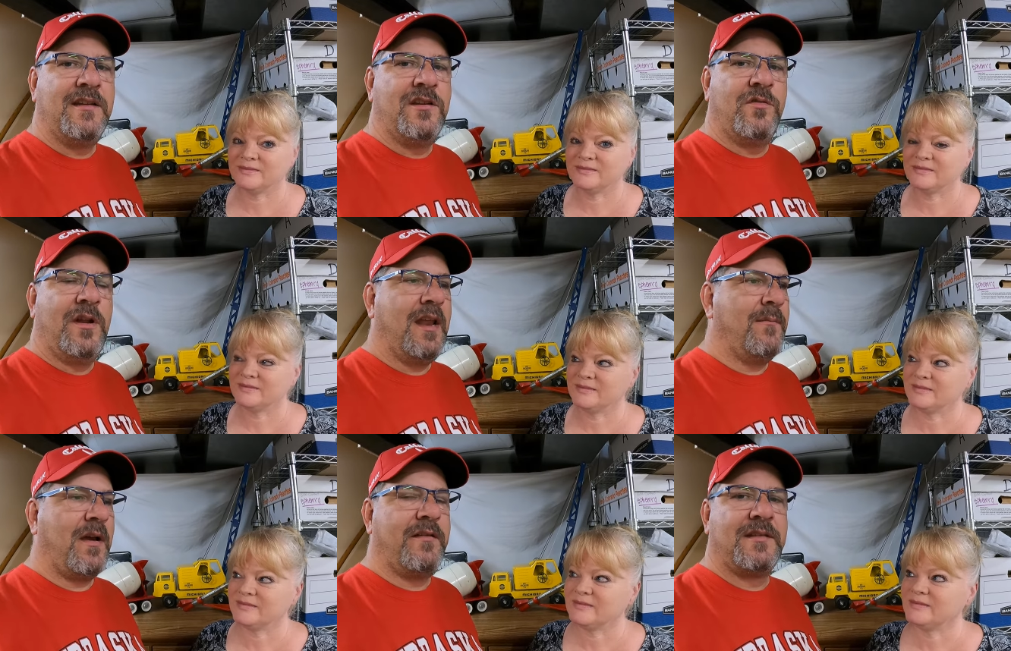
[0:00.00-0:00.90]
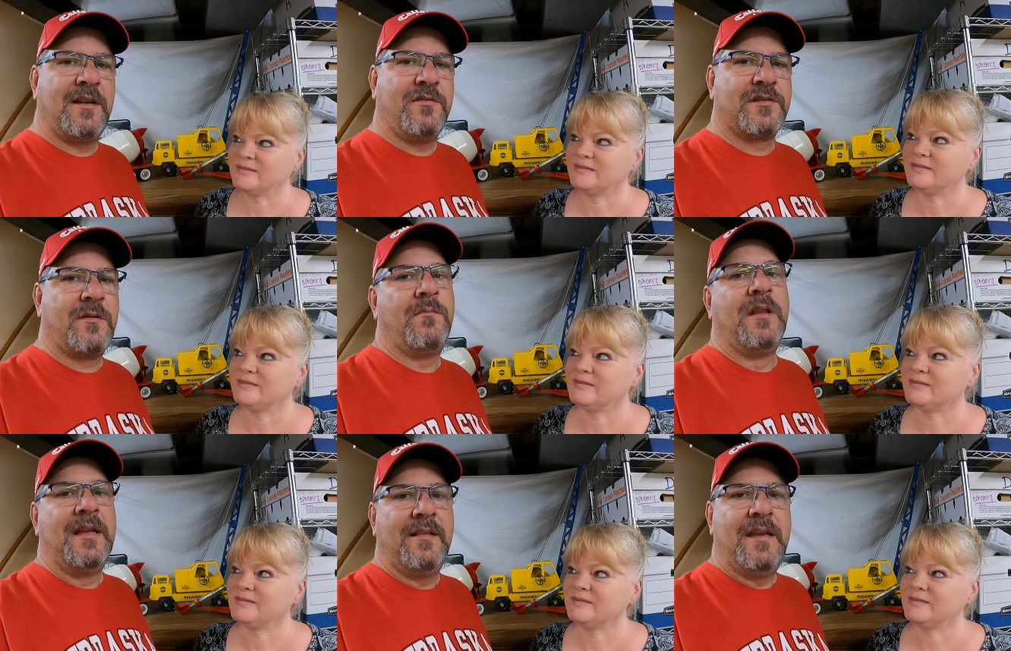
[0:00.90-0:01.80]
Speaker 1: didn't do it, and my sales
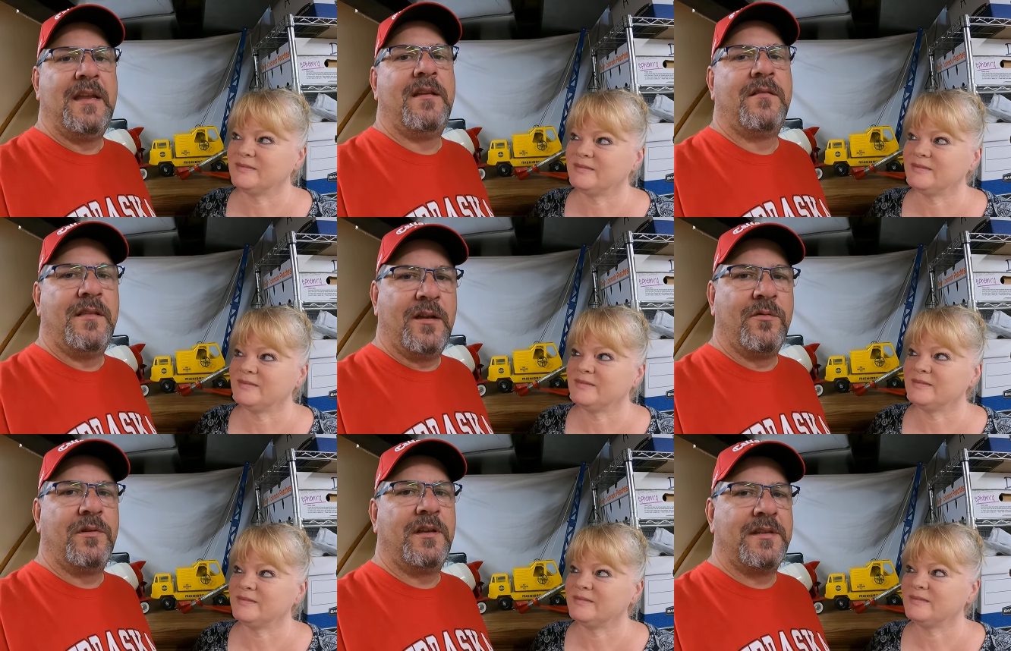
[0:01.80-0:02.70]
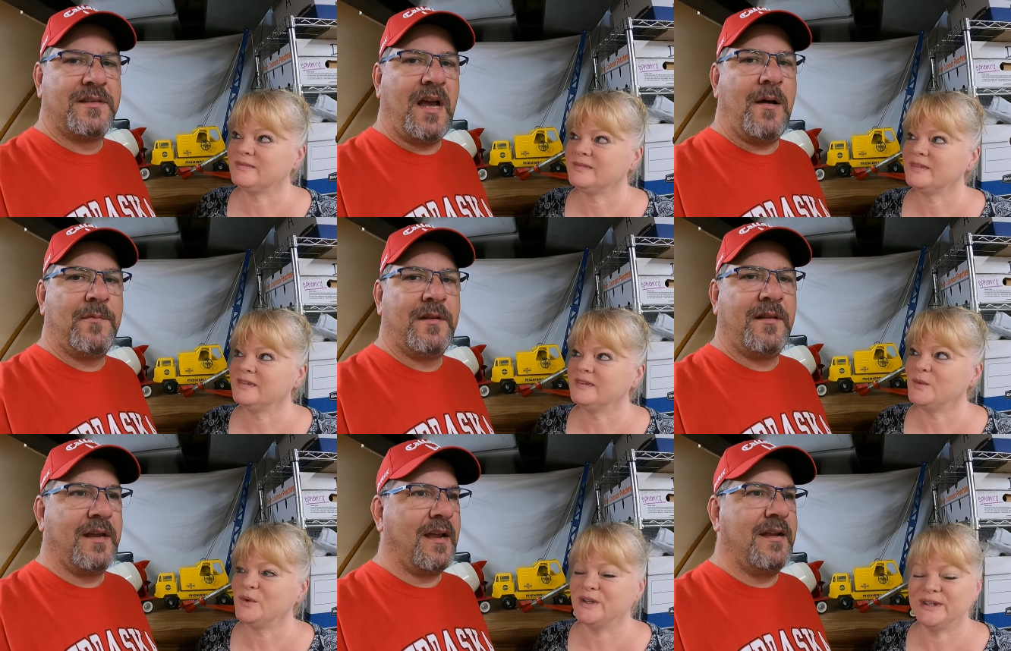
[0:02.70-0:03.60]
completely, literally stopped.
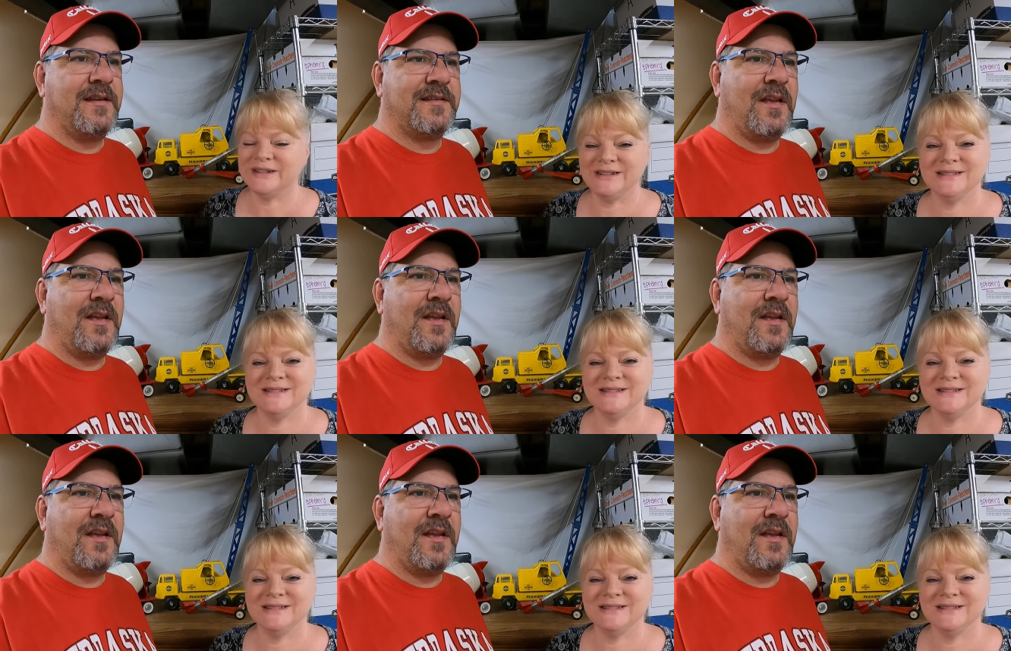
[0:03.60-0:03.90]
Like really? I didn't